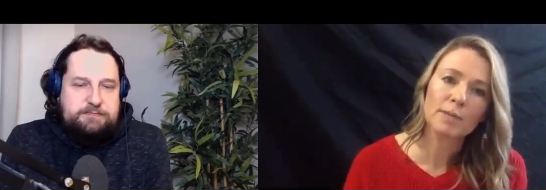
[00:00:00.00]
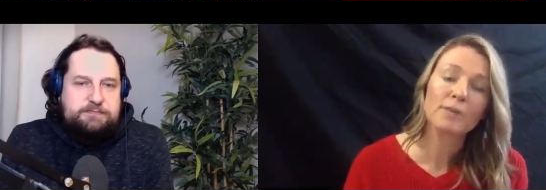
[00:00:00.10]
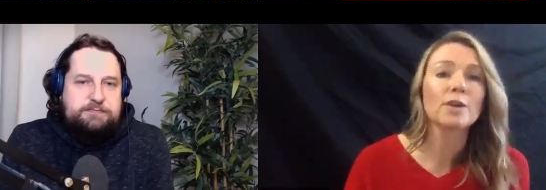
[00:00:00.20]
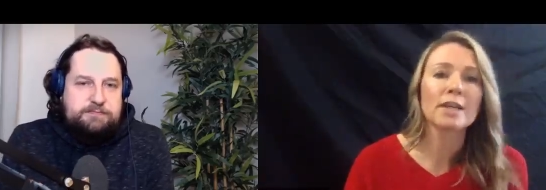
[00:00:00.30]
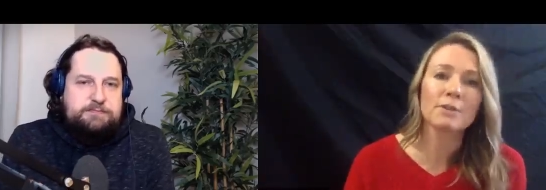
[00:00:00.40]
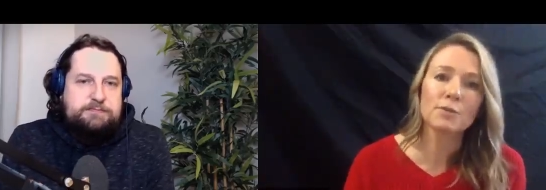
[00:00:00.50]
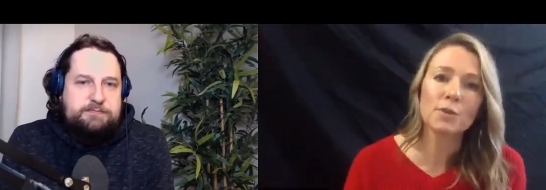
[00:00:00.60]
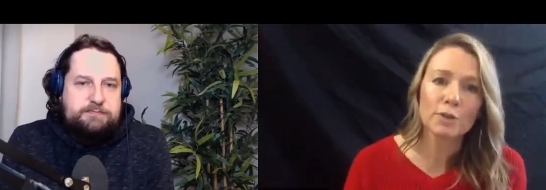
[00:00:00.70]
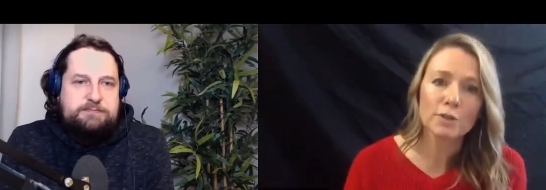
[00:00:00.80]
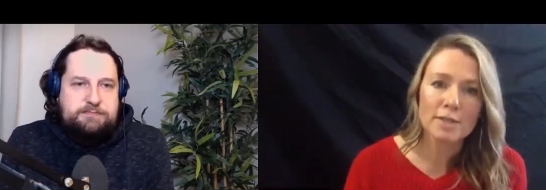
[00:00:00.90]
Speaker 1: being forgiven
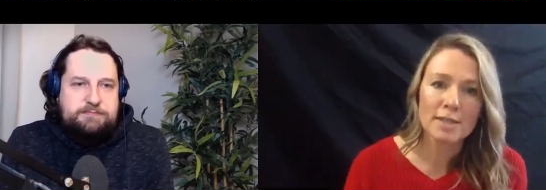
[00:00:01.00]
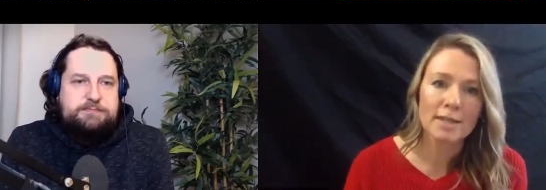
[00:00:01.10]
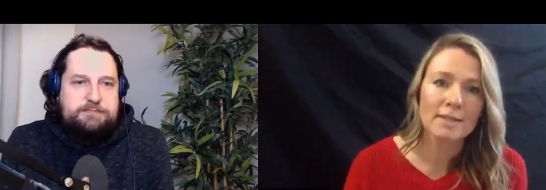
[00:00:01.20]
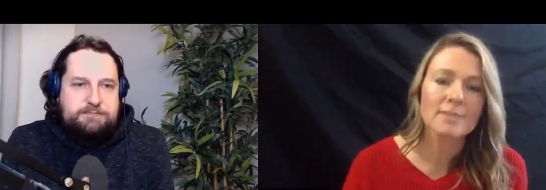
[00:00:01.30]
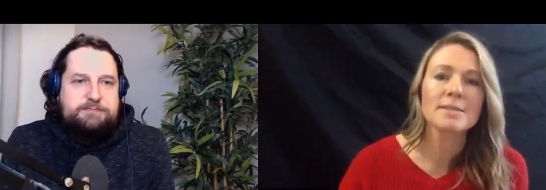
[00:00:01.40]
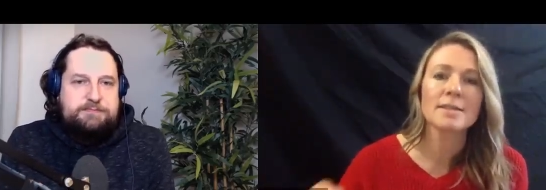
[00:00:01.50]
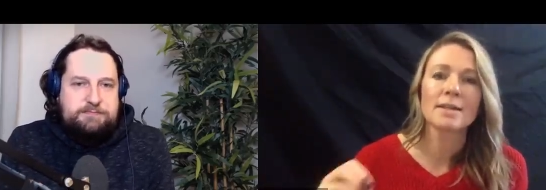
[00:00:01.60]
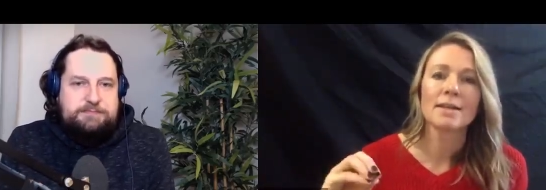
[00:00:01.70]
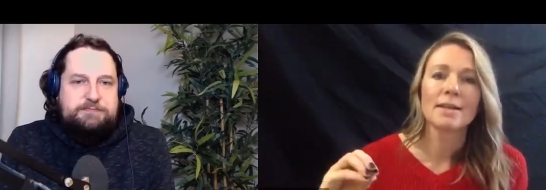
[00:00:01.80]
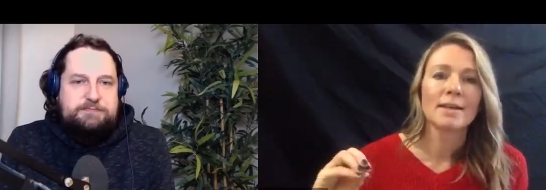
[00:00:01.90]
for your sins
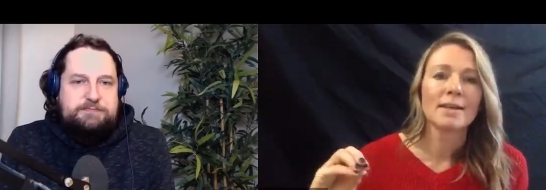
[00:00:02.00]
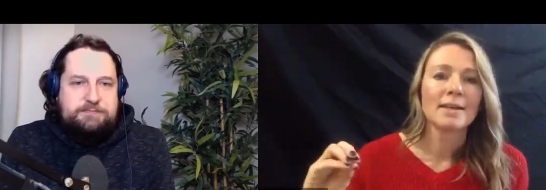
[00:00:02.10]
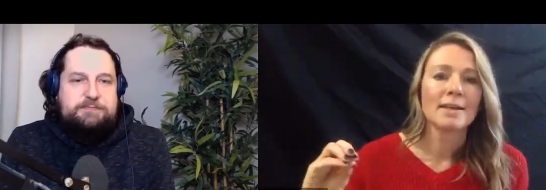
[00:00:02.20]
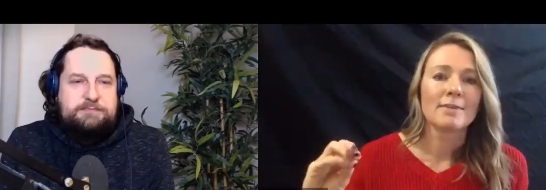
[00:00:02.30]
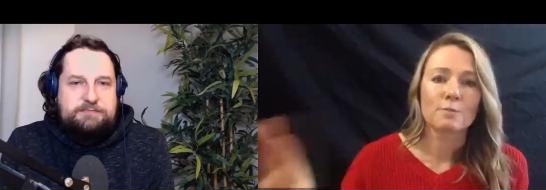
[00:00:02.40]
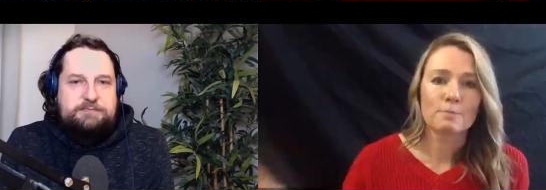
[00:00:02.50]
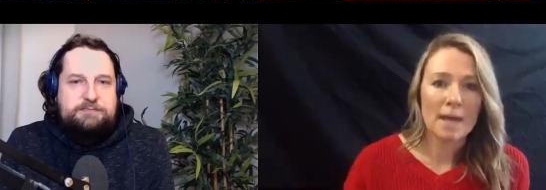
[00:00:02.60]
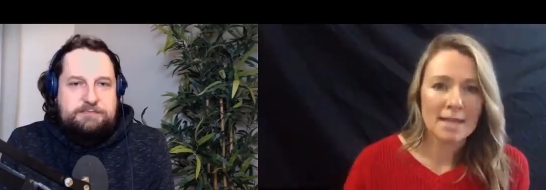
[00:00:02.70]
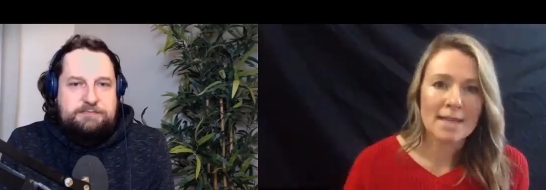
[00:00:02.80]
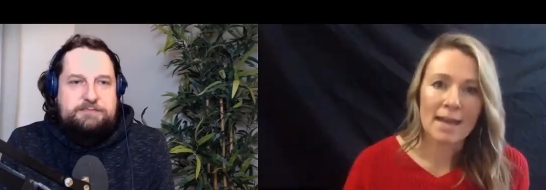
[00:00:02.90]

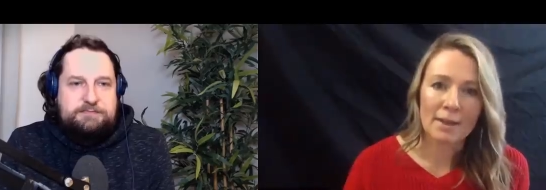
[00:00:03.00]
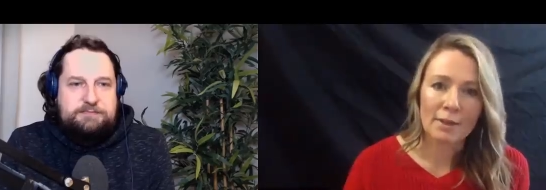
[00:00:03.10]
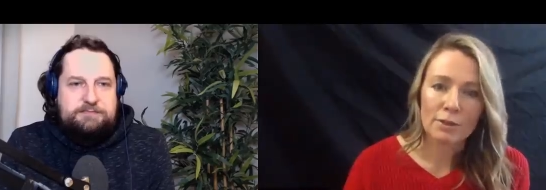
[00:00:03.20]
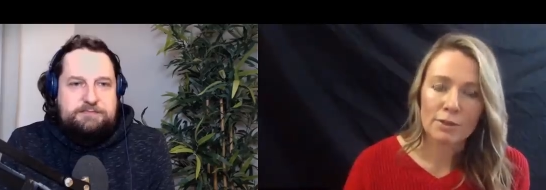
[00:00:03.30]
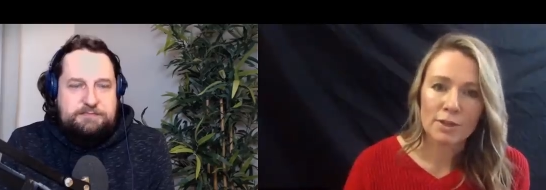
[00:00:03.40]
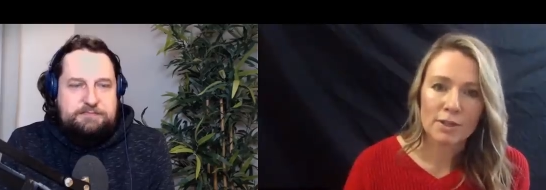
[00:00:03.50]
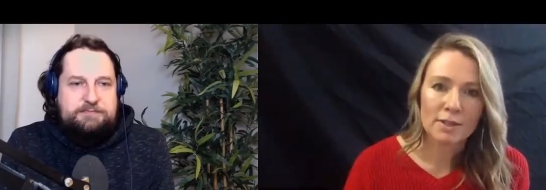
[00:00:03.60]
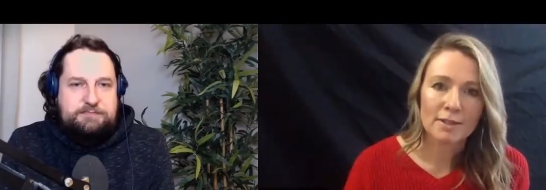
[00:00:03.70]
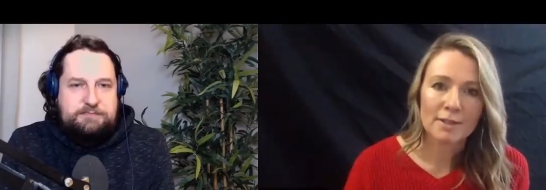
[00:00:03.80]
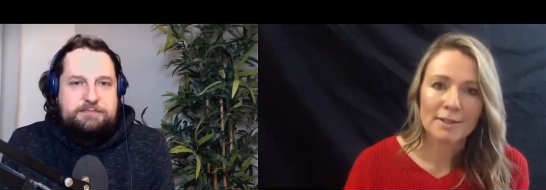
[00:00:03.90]
by death.
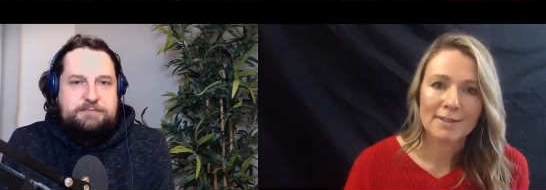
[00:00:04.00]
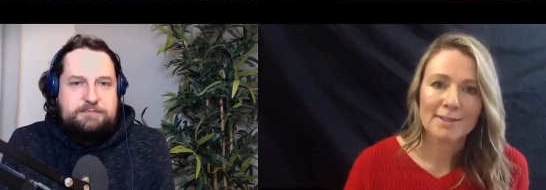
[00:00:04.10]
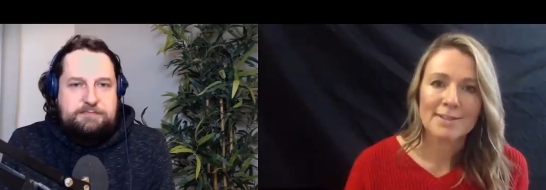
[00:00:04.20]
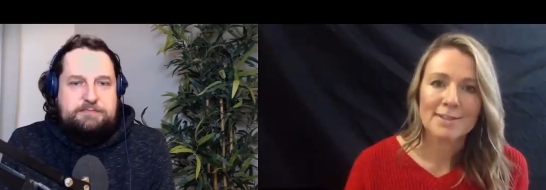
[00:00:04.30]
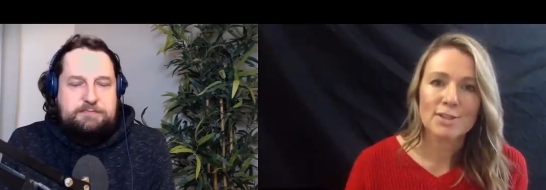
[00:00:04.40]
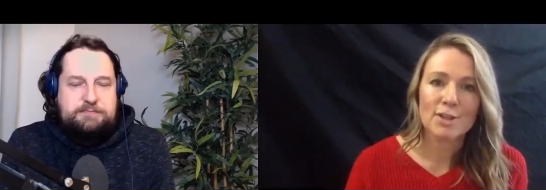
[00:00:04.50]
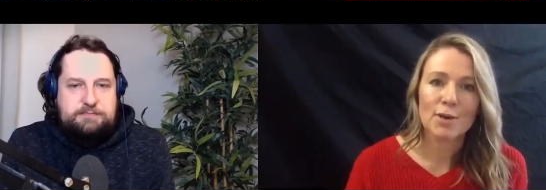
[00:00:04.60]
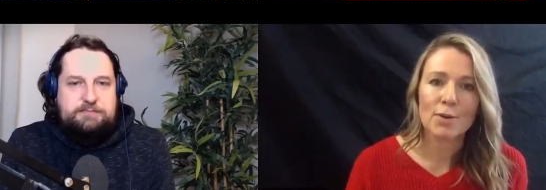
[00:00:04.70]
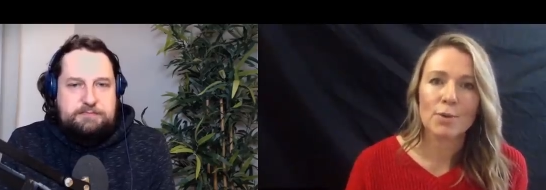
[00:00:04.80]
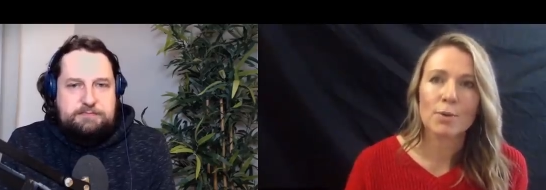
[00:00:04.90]

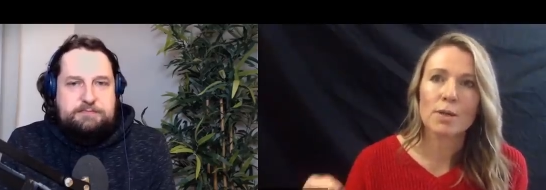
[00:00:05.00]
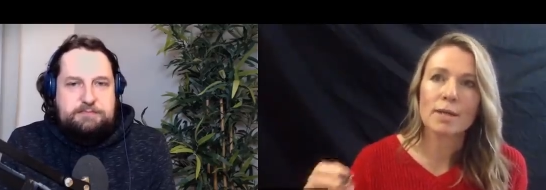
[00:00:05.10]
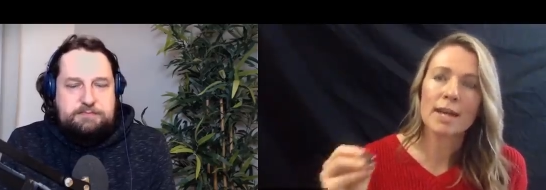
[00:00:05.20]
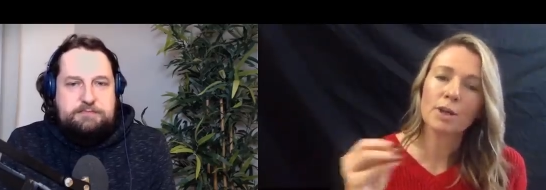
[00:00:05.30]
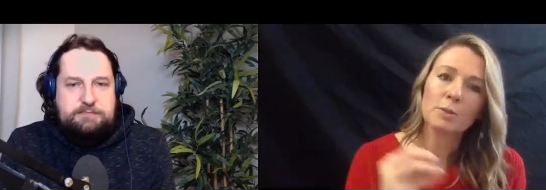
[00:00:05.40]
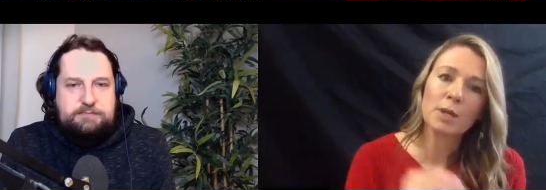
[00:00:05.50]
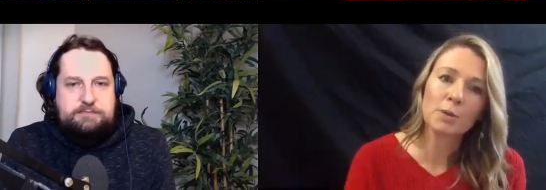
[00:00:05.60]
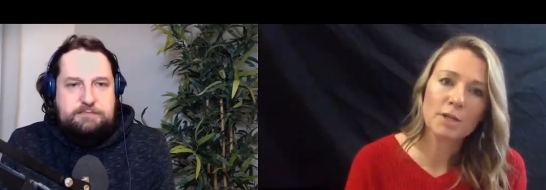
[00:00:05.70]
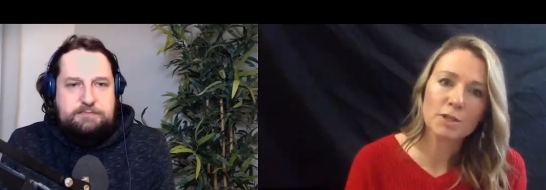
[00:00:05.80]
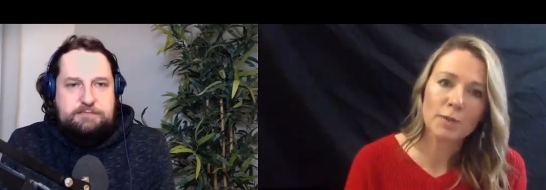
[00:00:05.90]
So now you're being
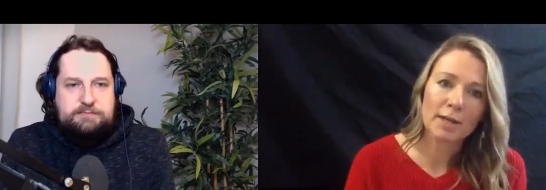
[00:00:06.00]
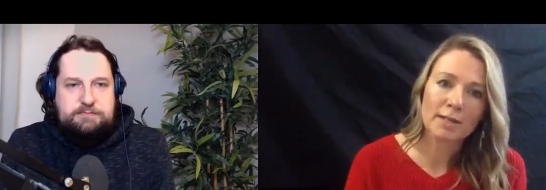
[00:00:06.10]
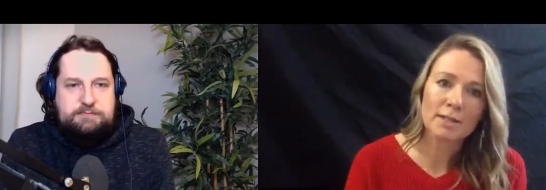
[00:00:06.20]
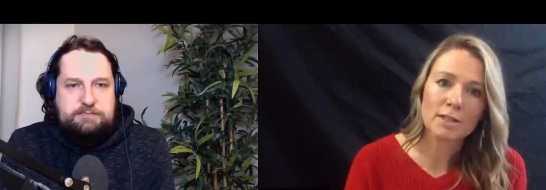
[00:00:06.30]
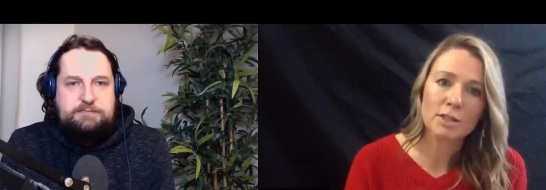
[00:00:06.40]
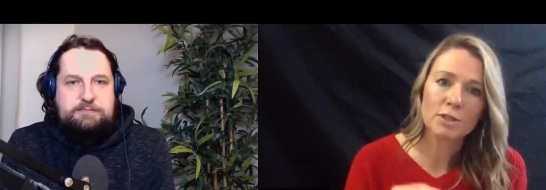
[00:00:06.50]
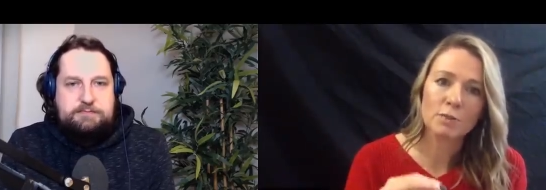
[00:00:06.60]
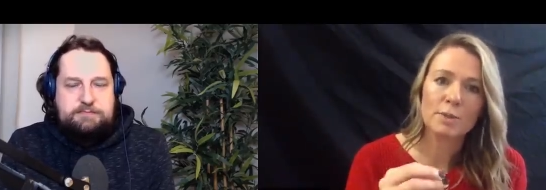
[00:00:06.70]
resurrected to